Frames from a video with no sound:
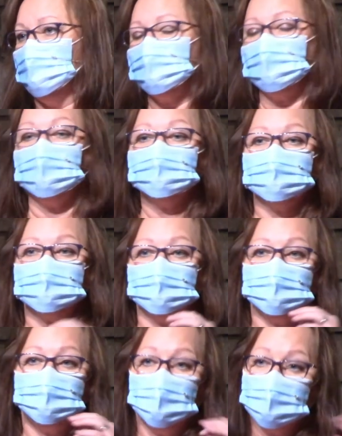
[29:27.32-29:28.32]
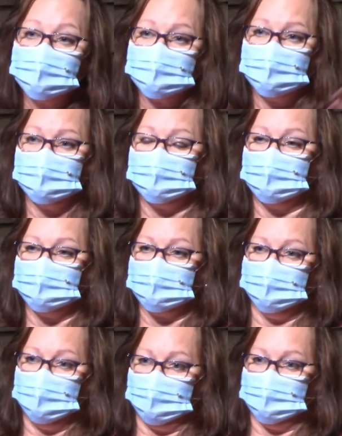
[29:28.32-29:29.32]
God doesn't force these
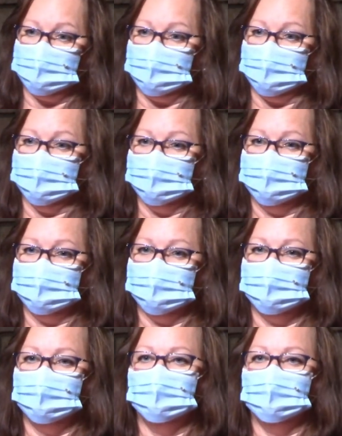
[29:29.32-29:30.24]
things upon you.